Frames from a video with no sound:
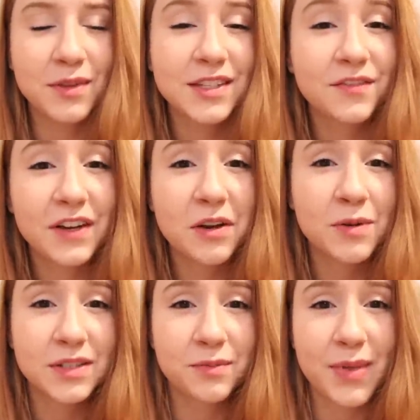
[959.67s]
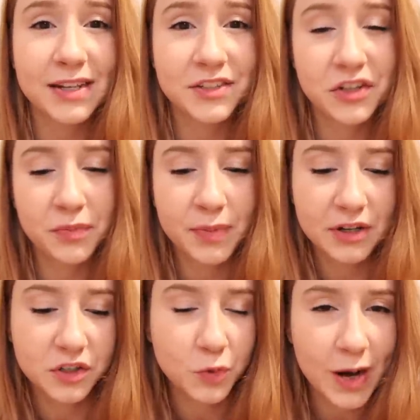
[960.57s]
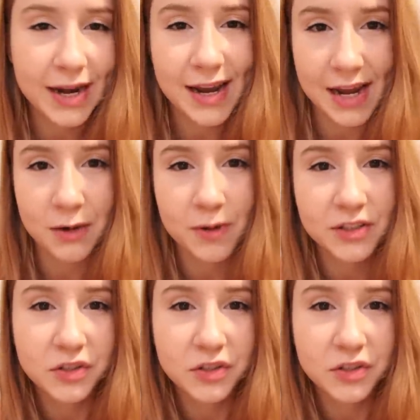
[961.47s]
This video wasn't meant to persuade anyone